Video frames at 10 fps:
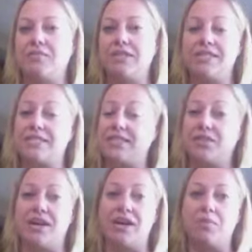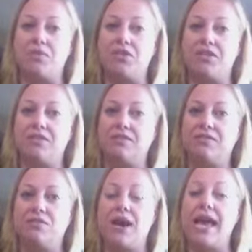This is a great option
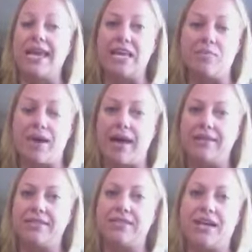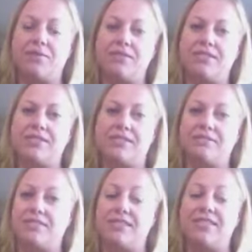for any pet. I would
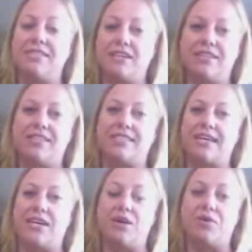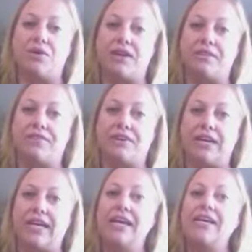sincerely say go
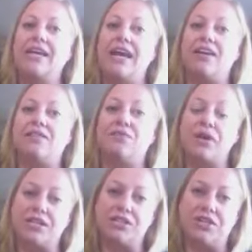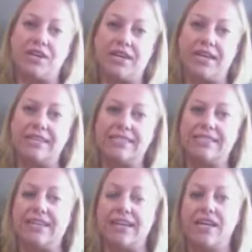grain-free and avoid your dog getting
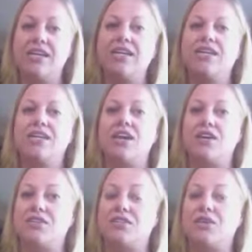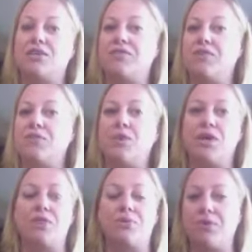sick. Also, if you want
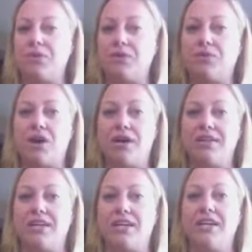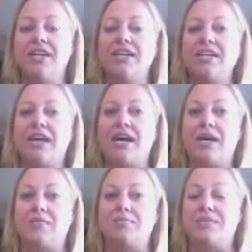to throw a little raw in there,
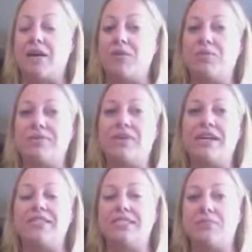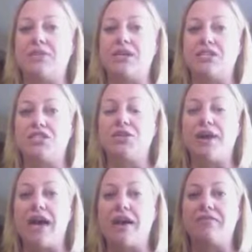that would be fine. Some dogs do
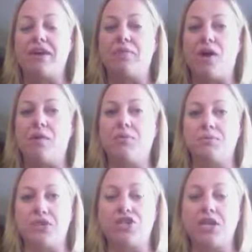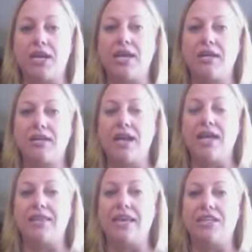have a problem with chicken,
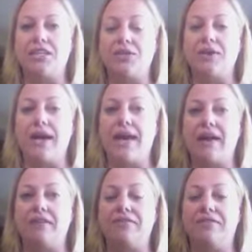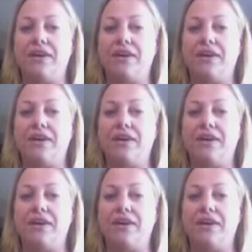and they do have